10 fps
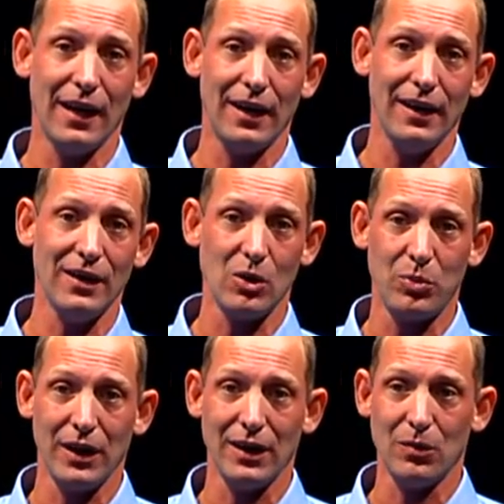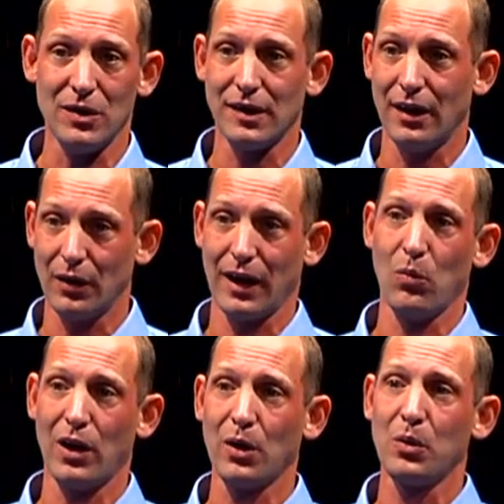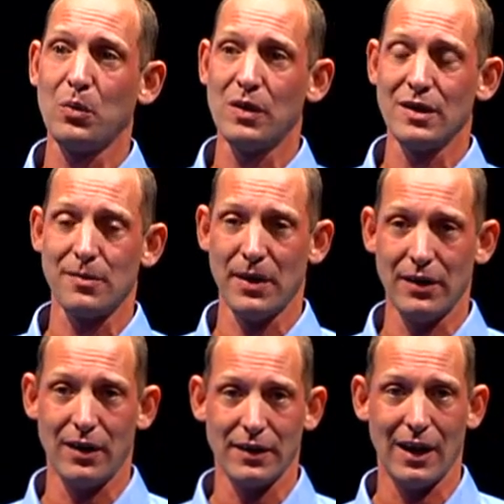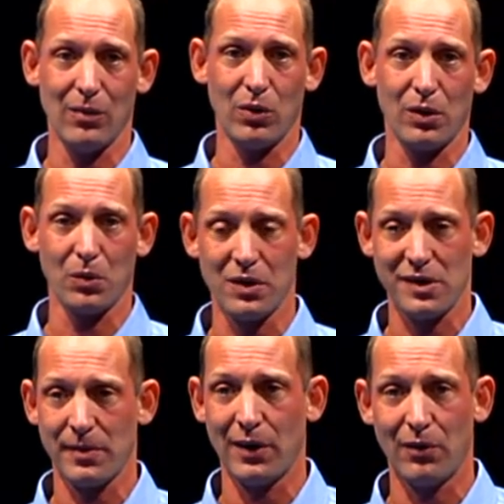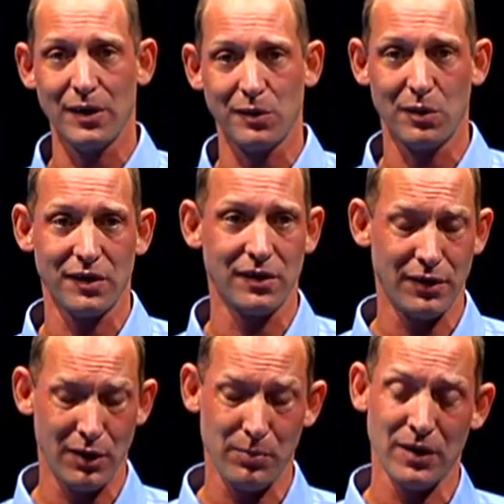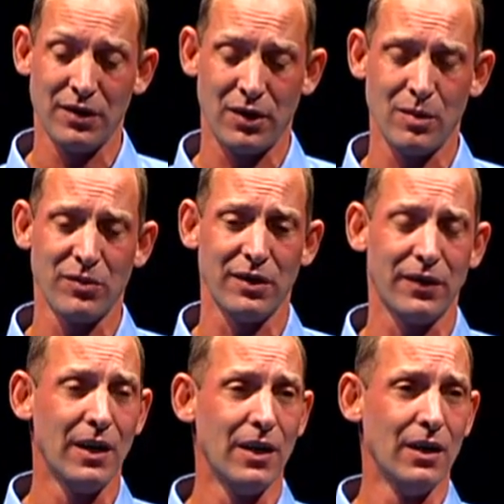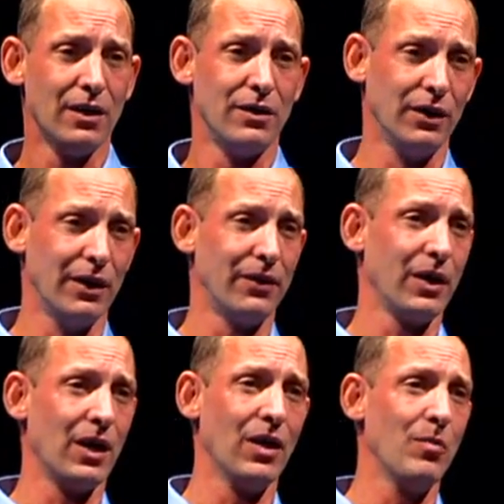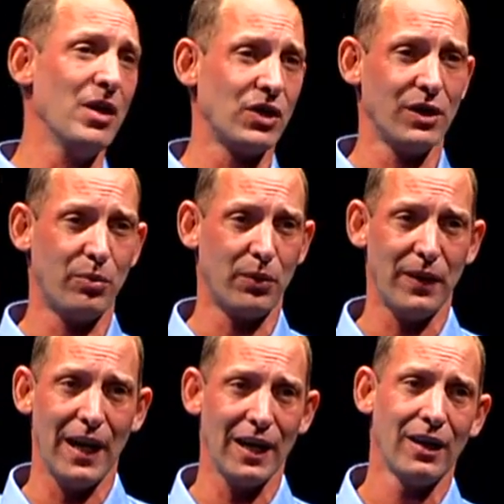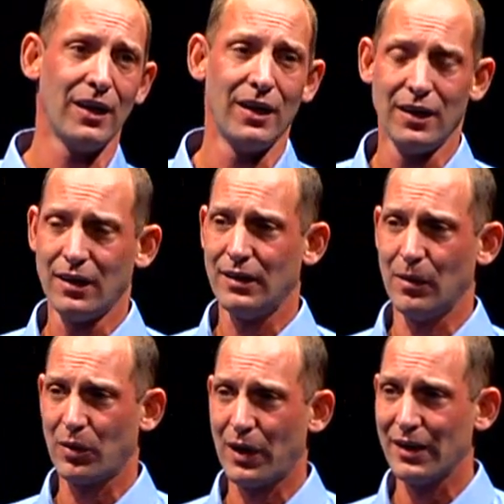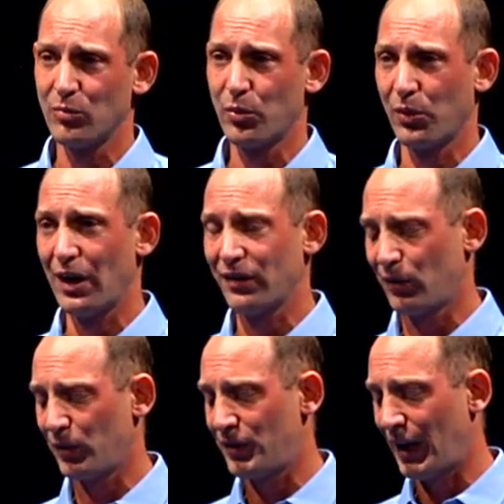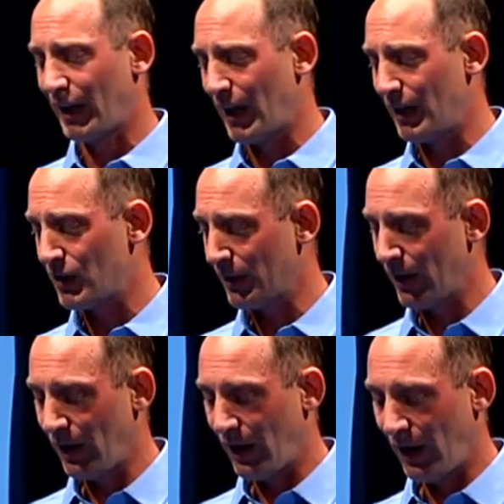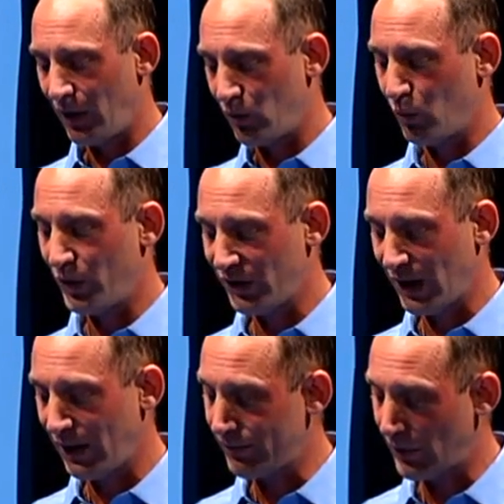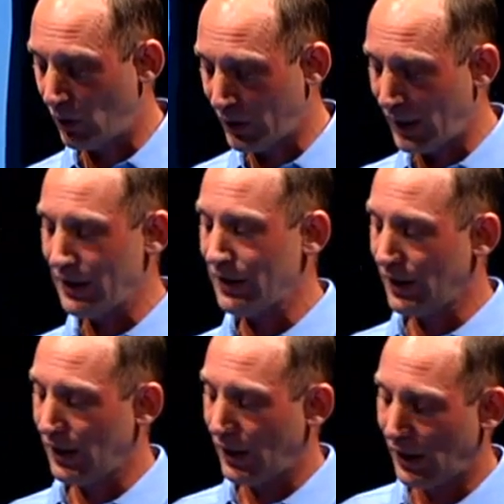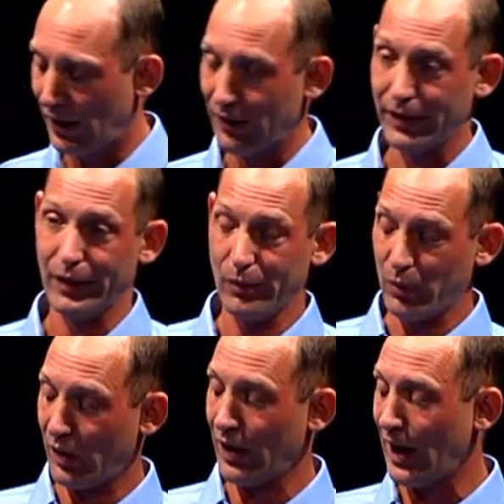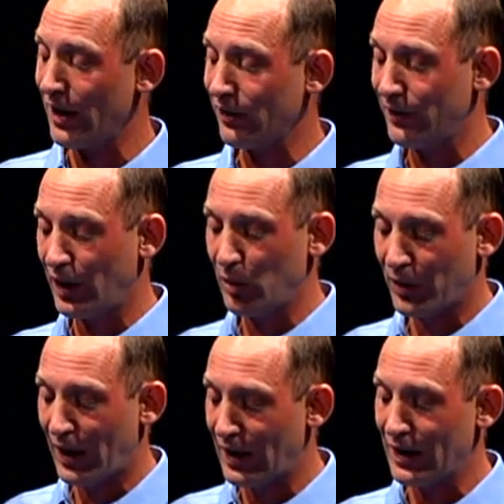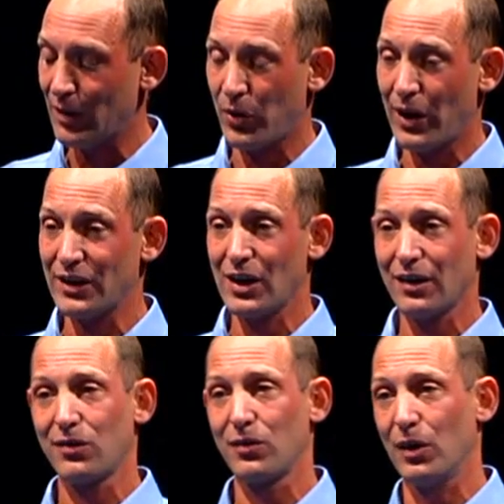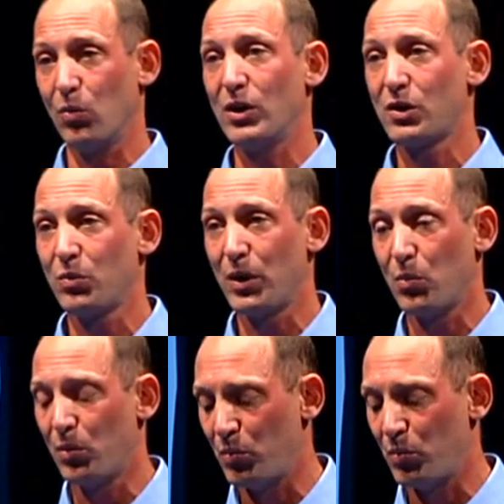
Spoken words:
down at NGP and we said, okay, where do we want to spend our time? Where do we want to spend our resources in terms of delivering on the mission of providing Democrats and progressives with the tech edge? And we said, okay, what are the highest value projects? What should we